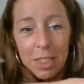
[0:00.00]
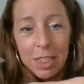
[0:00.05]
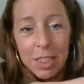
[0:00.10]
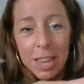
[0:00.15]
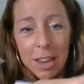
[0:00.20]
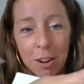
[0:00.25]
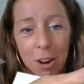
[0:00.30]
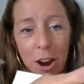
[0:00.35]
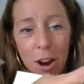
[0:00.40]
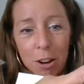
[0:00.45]

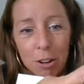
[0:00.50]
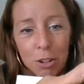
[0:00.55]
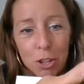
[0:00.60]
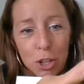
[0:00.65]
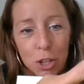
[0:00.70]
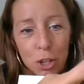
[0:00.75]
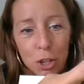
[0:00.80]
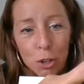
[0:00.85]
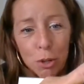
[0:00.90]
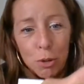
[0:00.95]
there are
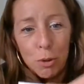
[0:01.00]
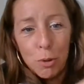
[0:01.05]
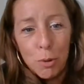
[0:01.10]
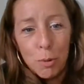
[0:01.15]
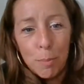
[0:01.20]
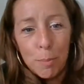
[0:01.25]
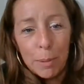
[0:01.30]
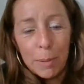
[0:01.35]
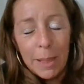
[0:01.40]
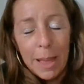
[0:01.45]
2
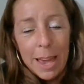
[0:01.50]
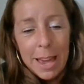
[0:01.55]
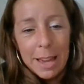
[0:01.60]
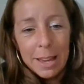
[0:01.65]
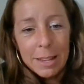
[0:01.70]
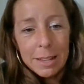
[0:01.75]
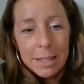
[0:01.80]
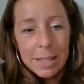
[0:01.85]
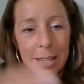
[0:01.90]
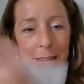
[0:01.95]

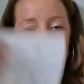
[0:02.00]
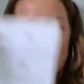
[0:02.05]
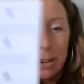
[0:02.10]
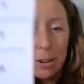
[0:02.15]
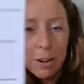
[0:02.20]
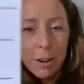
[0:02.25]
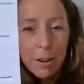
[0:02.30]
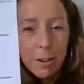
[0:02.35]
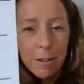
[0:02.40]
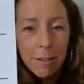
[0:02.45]
blanks
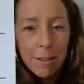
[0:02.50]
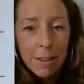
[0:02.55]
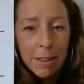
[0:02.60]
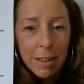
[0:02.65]
here.